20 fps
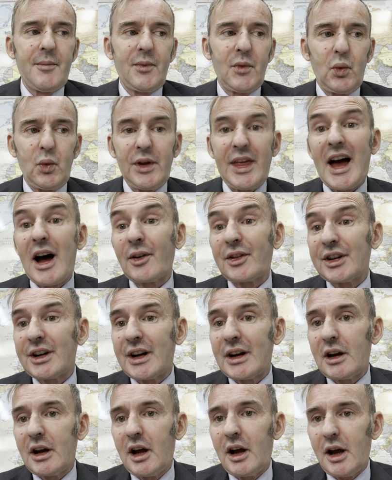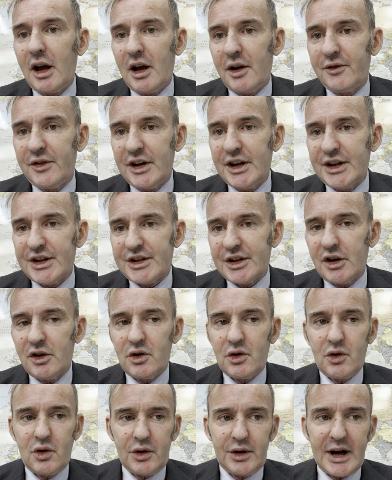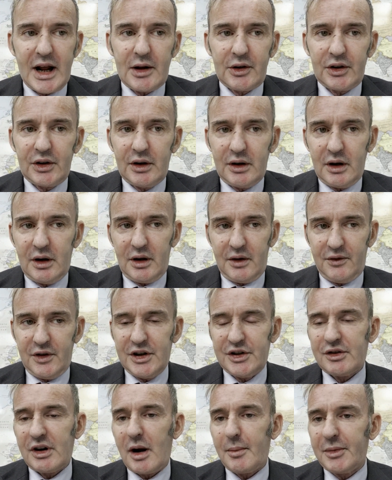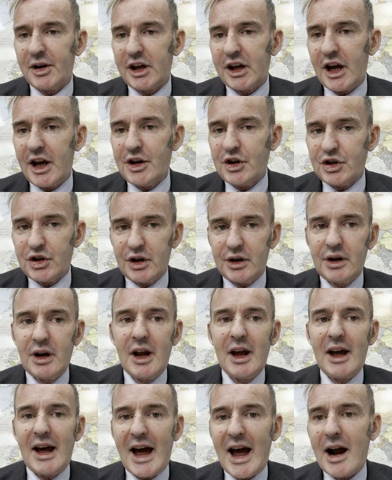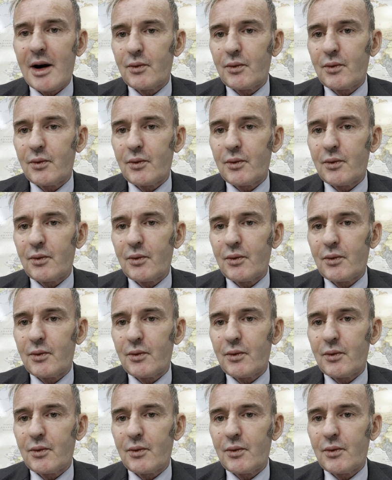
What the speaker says: without a visa or a visa application at